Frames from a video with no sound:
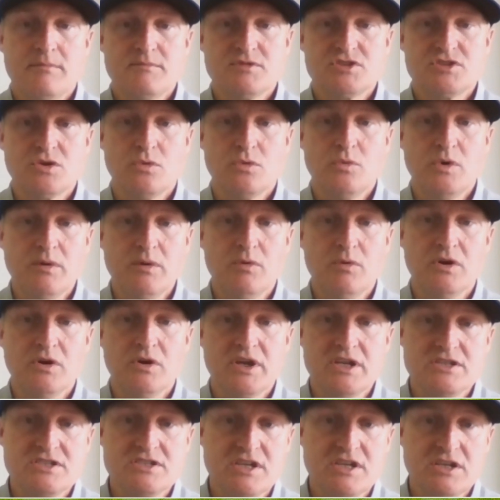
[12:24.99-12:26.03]
So we will
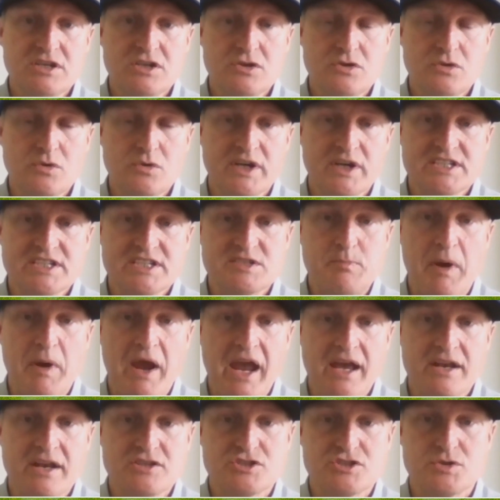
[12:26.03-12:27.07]
continue to
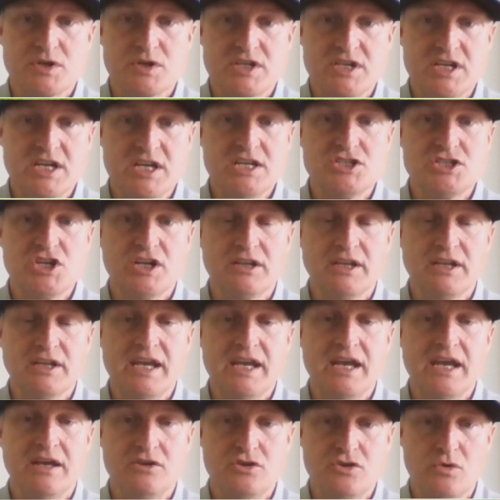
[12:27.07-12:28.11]
expand
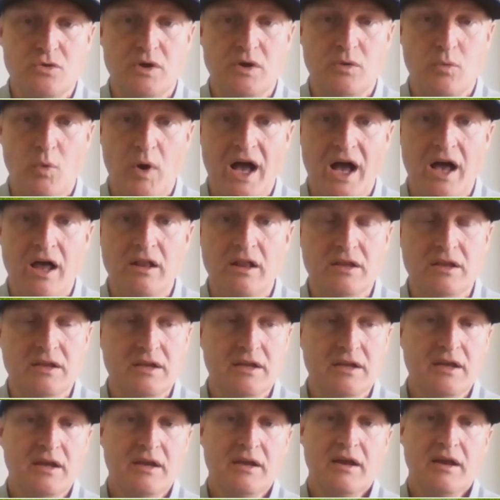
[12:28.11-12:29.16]
strategically and do it well.
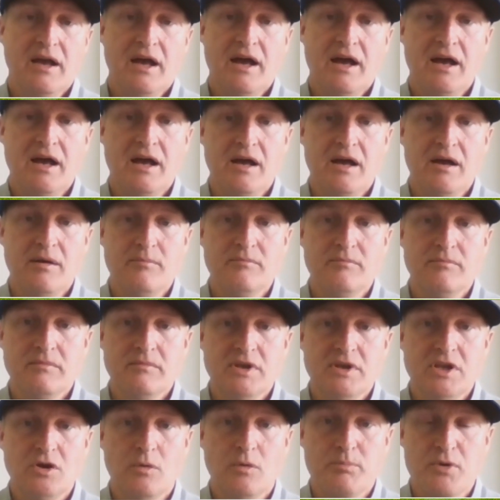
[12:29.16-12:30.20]

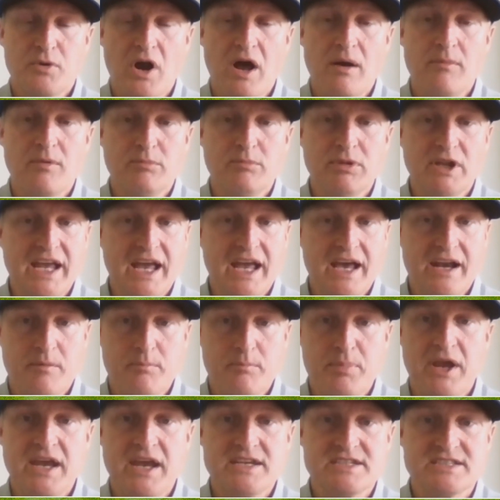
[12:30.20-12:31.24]
Probably at
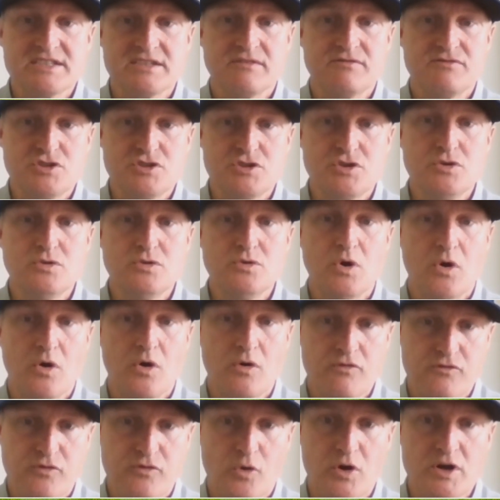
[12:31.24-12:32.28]
a pace of 2
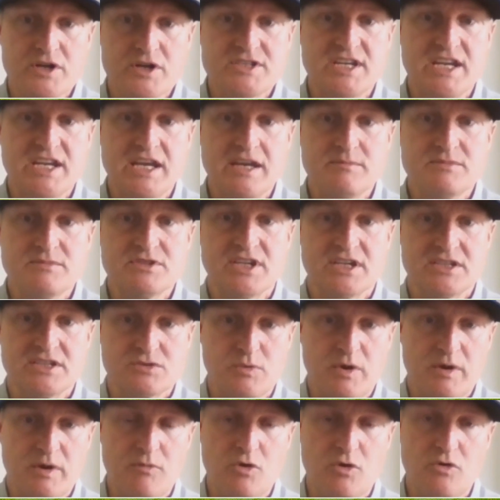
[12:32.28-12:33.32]
or 4 teams
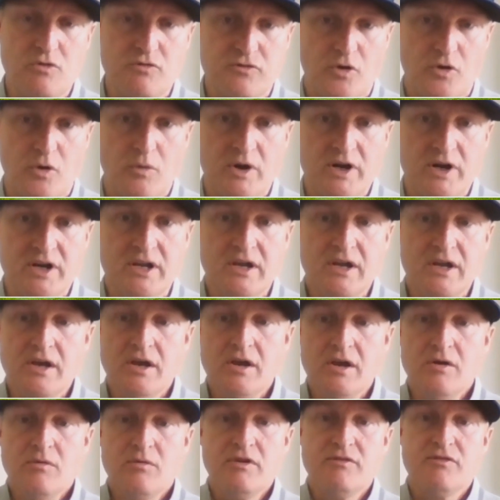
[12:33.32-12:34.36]
as we move forward.
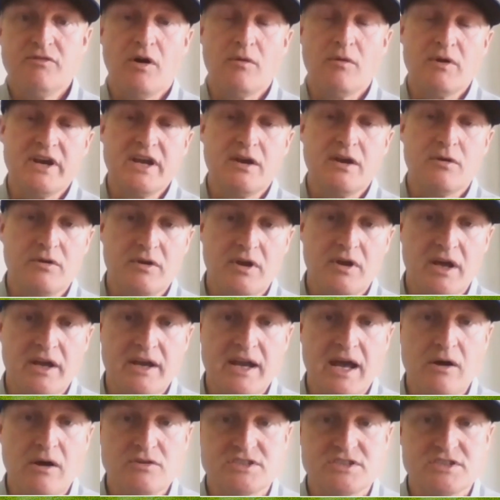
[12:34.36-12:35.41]
We've already
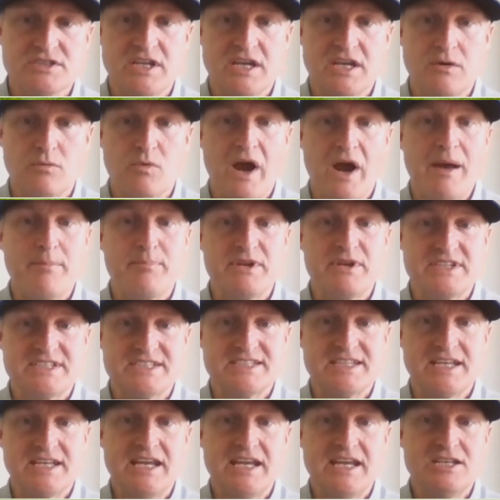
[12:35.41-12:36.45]
announced the Rapid
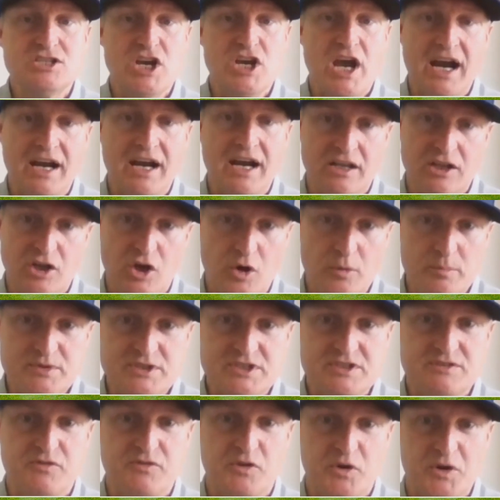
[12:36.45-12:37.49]
City Jackalopes
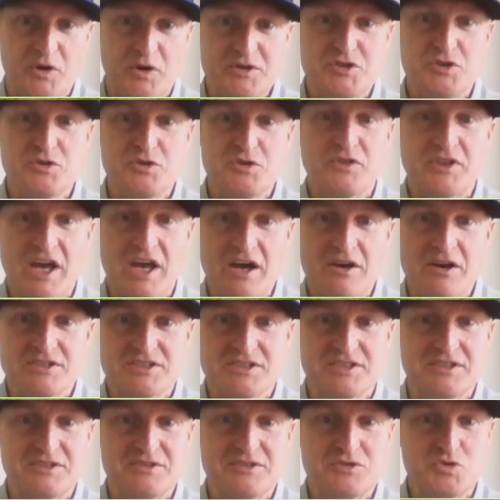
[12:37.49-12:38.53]
for
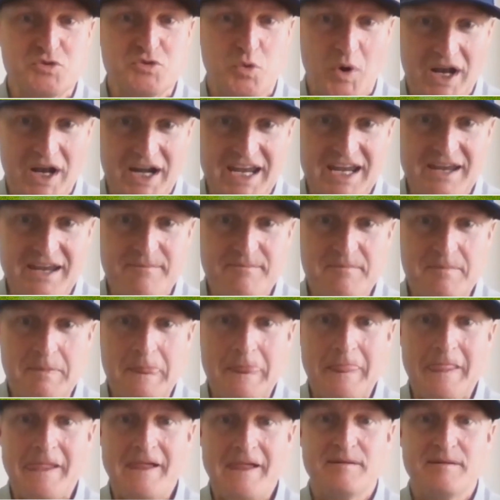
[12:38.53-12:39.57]
2020.
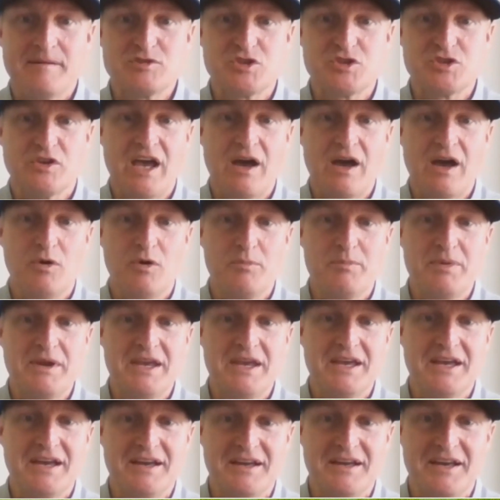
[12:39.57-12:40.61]
So that will
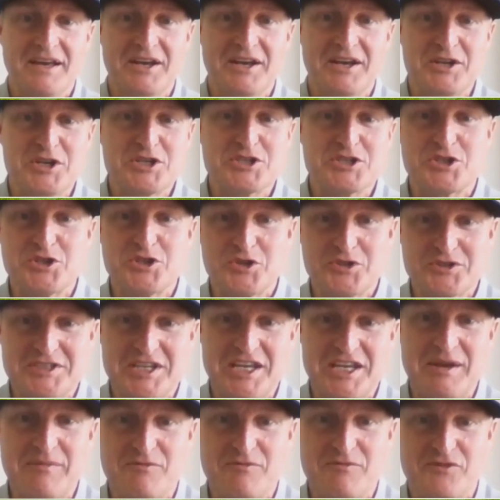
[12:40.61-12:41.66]
be an additional
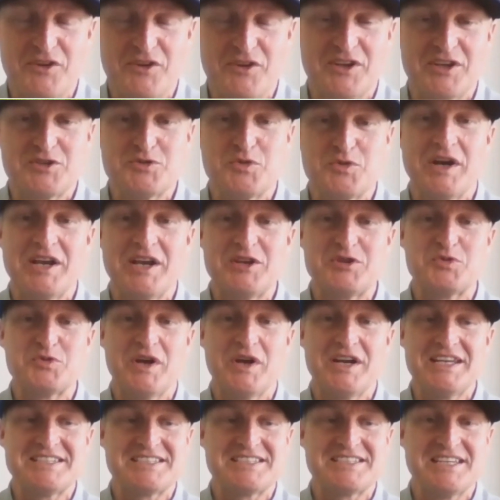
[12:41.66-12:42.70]
team for the
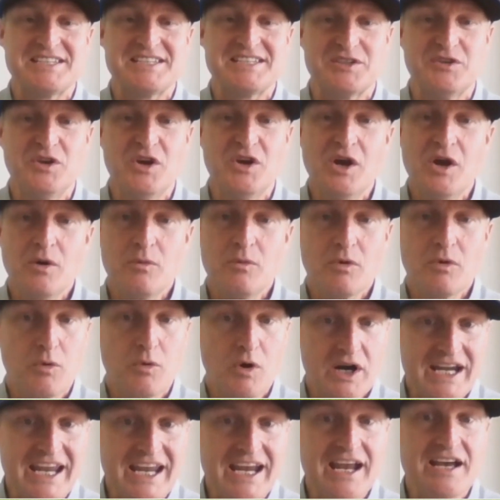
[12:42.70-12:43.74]
2020 season. We're
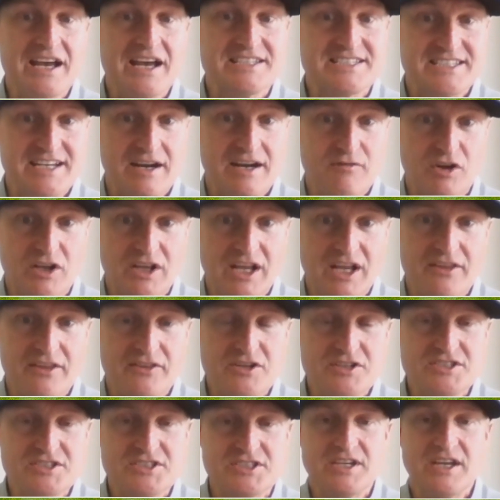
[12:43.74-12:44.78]
working on several
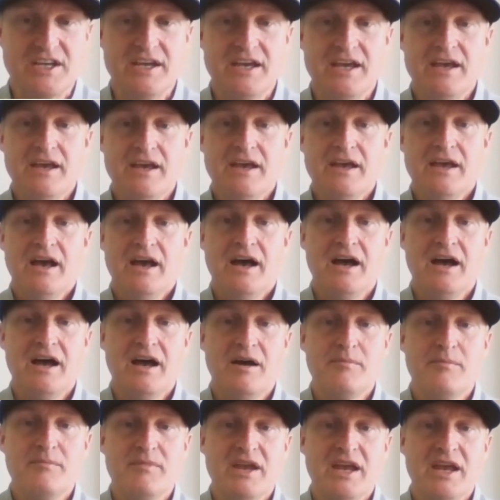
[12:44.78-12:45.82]
others,
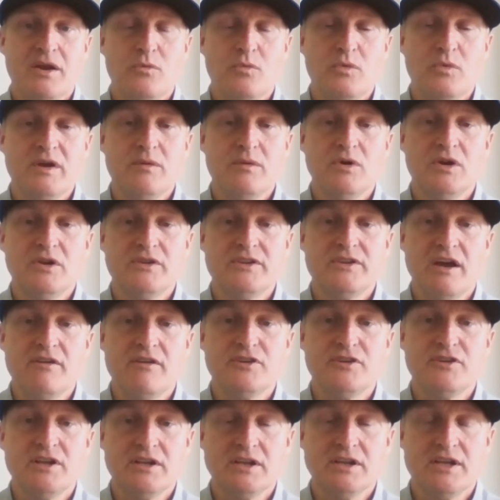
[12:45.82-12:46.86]
and we will
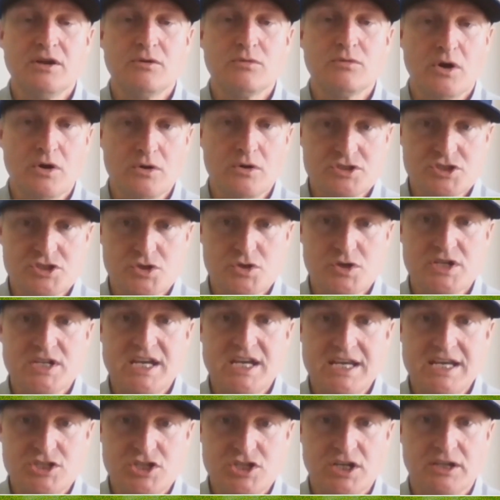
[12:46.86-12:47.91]
definitely grow
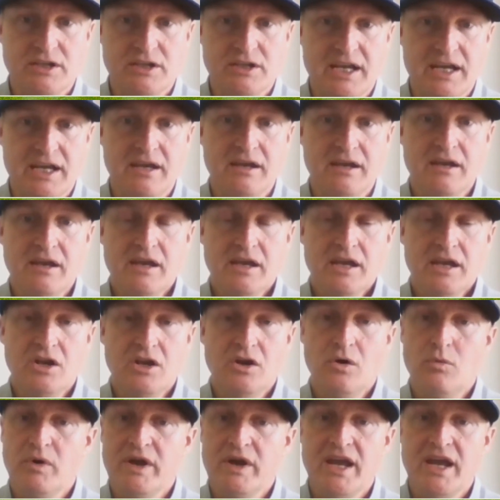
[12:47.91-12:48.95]
strategically.
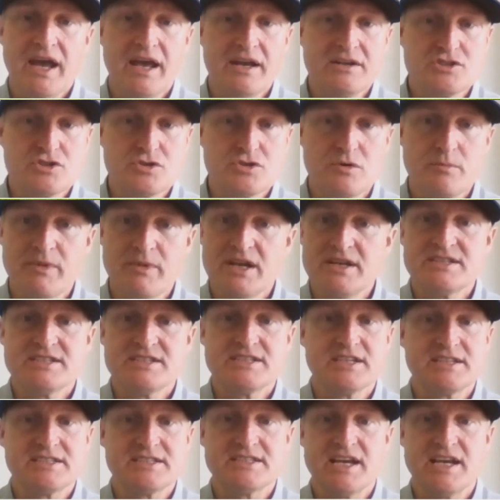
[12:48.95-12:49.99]
We had tremendous
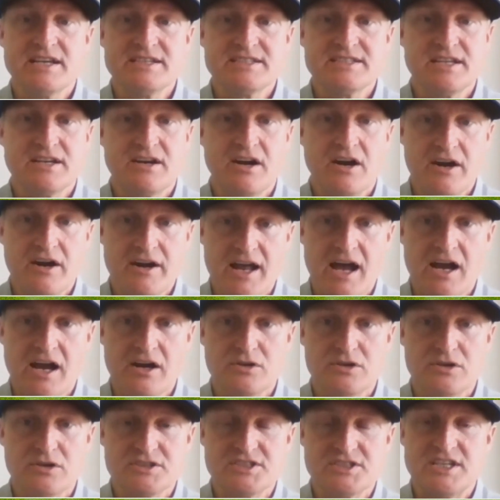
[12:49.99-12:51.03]
success in our
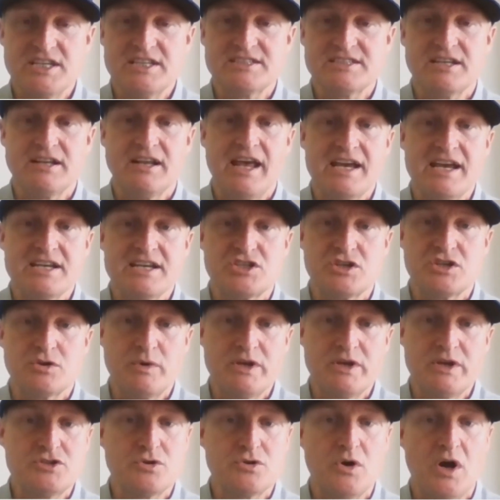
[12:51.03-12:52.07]
inaugural season last year.
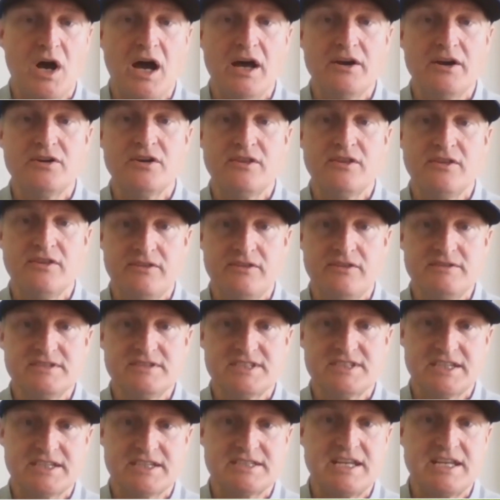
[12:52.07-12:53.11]
We drew
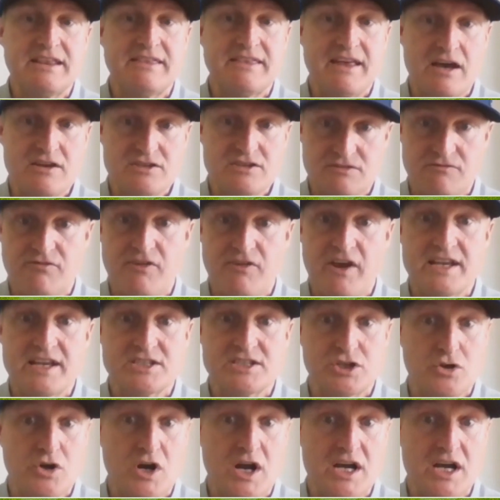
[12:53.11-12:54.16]
160,000
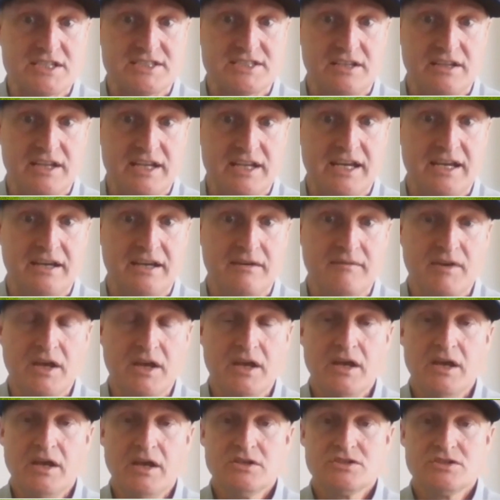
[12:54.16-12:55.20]
fans across the league.
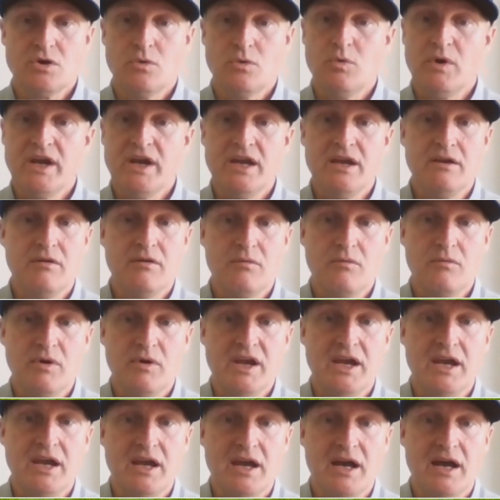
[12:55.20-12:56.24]
So
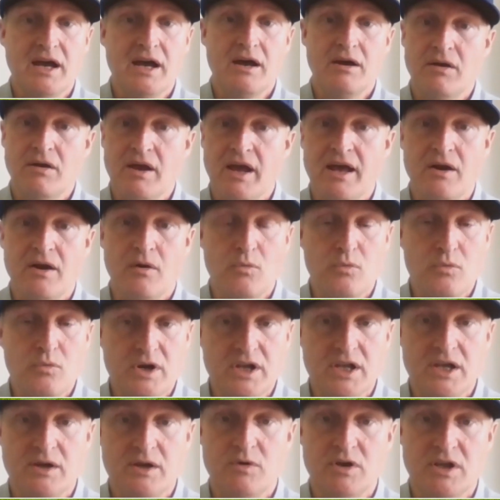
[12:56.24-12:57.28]
we had a
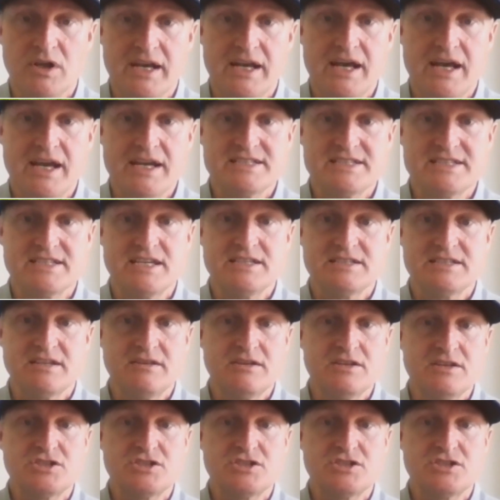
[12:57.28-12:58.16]
really, really nice season.